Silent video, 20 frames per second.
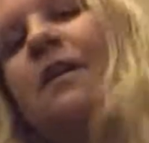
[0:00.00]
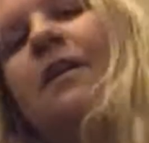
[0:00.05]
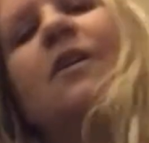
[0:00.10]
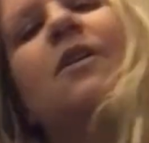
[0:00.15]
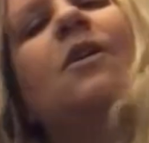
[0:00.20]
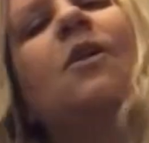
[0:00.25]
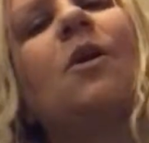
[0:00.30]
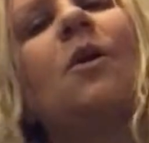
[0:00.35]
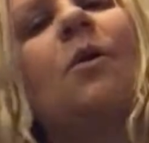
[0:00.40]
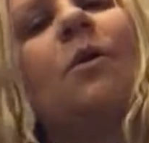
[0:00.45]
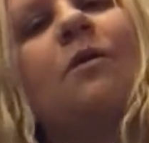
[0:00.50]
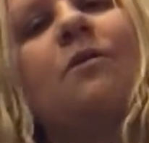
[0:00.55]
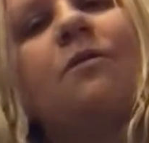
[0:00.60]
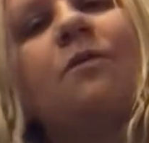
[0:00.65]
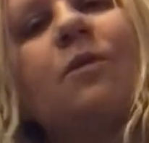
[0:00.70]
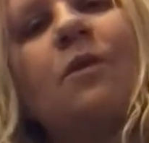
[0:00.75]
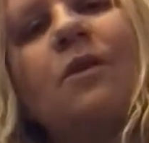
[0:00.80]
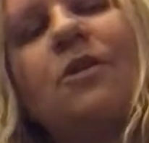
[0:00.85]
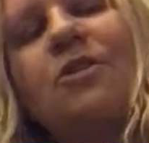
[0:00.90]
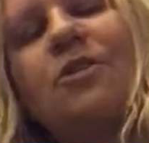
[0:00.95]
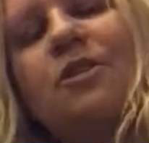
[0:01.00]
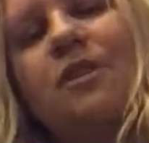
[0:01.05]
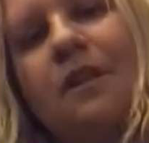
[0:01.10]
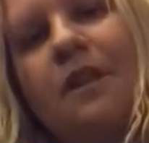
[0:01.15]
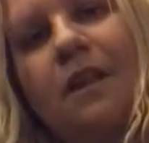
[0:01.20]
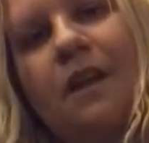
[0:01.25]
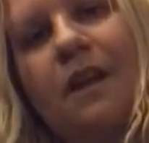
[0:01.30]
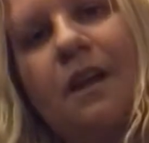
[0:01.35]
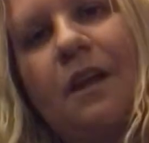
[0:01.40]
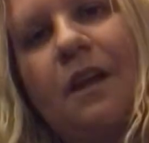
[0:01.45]
You know,
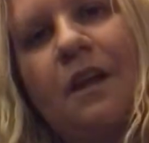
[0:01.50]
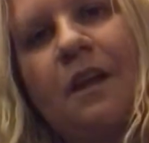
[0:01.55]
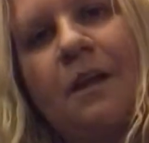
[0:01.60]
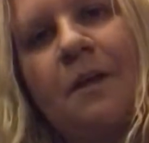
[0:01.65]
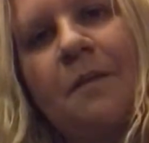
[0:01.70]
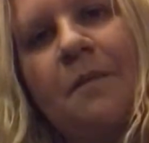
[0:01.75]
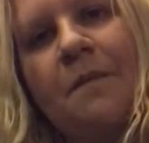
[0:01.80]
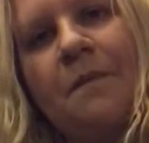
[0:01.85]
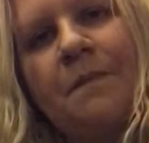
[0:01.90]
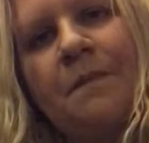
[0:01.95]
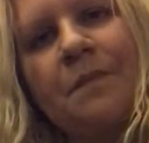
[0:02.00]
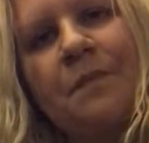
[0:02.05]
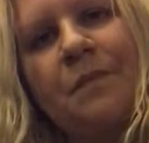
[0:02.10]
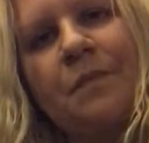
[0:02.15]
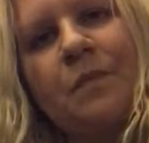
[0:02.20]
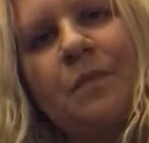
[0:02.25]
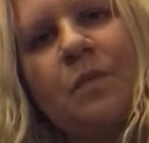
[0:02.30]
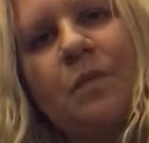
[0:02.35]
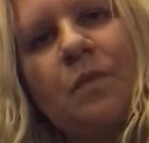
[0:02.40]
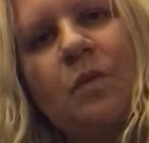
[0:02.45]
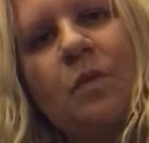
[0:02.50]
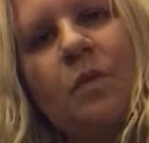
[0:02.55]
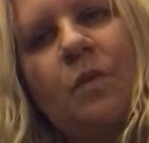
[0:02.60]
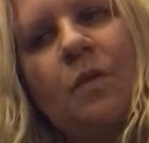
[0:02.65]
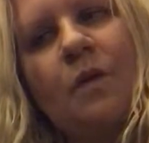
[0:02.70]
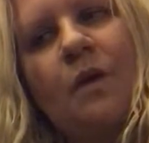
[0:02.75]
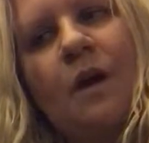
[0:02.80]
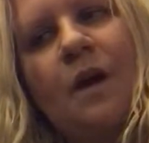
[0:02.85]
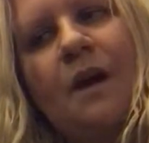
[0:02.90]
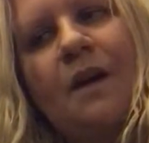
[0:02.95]
unfortunately,
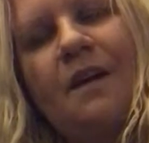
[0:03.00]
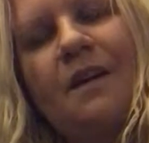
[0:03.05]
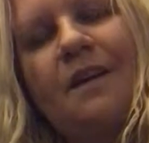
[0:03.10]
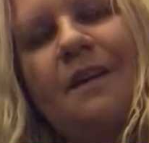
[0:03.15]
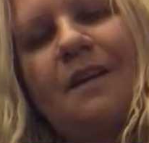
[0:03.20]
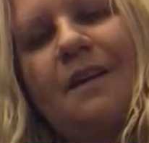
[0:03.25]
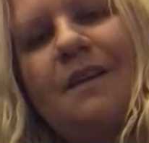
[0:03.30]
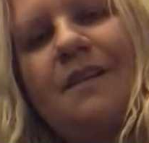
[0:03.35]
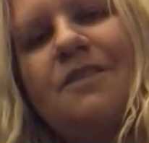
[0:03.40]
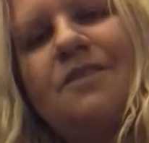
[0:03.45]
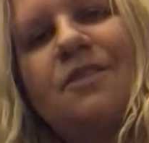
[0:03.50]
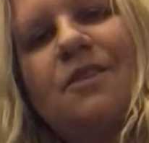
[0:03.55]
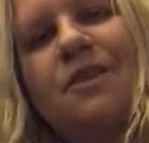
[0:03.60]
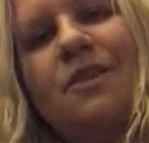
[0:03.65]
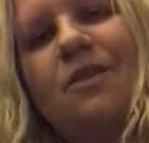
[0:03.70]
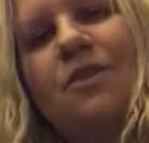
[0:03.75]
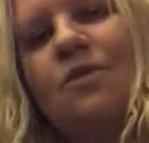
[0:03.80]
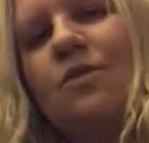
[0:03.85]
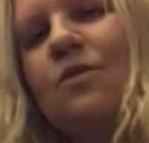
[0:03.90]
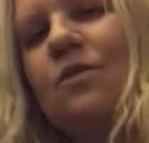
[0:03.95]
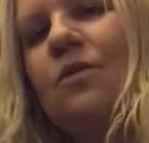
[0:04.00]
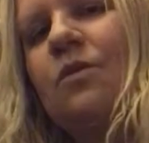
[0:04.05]
I didn't get to